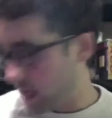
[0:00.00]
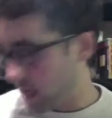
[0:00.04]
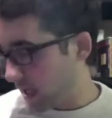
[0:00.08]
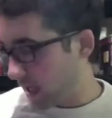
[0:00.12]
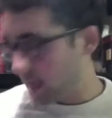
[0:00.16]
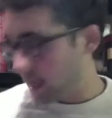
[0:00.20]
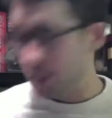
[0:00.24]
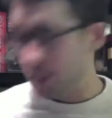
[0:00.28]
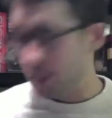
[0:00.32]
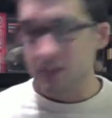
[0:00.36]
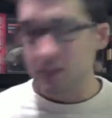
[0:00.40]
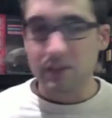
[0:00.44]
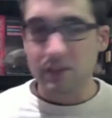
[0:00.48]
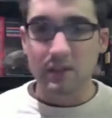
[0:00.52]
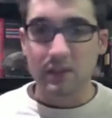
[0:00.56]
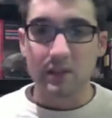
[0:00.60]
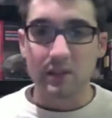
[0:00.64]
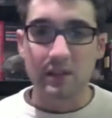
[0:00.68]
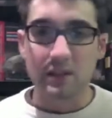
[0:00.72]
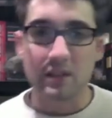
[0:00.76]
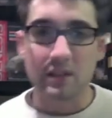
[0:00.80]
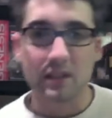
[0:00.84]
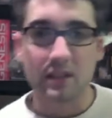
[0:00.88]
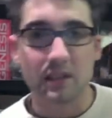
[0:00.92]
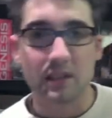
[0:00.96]
mechanics
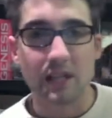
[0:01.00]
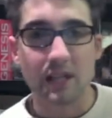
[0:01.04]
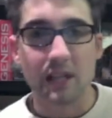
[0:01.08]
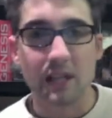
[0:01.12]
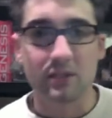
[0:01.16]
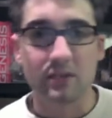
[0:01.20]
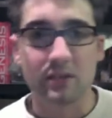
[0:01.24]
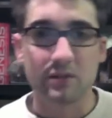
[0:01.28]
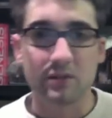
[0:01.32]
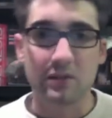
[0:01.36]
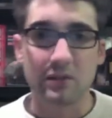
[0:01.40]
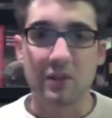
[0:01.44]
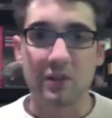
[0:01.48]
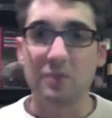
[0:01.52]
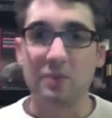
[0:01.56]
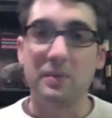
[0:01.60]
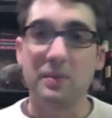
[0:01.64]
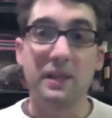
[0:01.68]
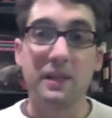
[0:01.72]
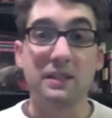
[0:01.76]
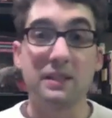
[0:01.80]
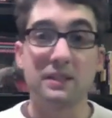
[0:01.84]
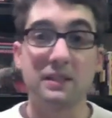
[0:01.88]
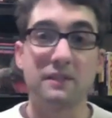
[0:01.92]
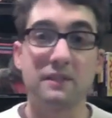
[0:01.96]
during the actual
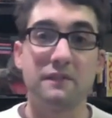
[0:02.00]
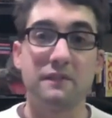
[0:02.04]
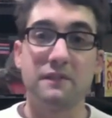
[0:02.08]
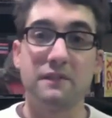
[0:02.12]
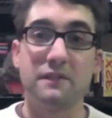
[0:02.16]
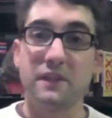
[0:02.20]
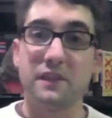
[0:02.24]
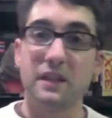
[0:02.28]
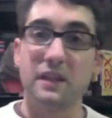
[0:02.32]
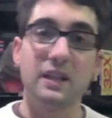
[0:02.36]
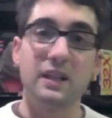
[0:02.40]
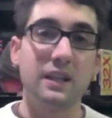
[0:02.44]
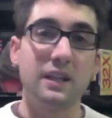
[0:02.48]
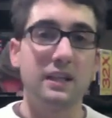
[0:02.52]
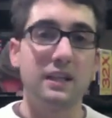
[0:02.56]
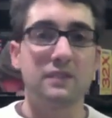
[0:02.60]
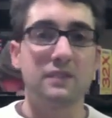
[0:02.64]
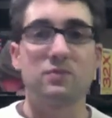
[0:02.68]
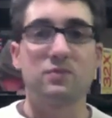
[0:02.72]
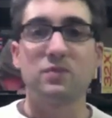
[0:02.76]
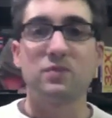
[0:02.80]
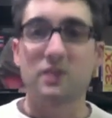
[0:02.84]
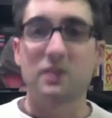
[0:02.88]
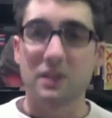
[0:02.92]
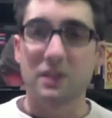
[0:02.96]
turn-based fighting.
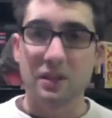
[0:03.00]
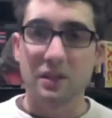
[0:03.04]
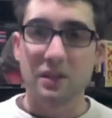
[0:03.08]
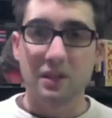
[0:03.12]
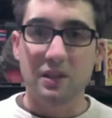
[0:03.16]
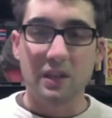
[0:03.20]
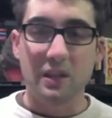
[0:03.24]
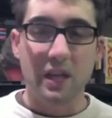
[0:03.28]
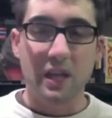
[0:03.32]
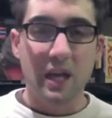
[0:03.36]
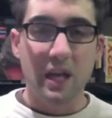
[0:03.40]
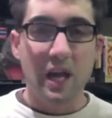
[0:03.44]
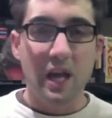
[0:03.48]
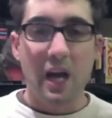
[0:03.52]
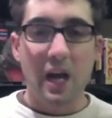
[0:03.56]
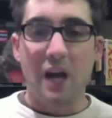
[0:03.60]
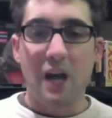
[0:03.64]
It's really good.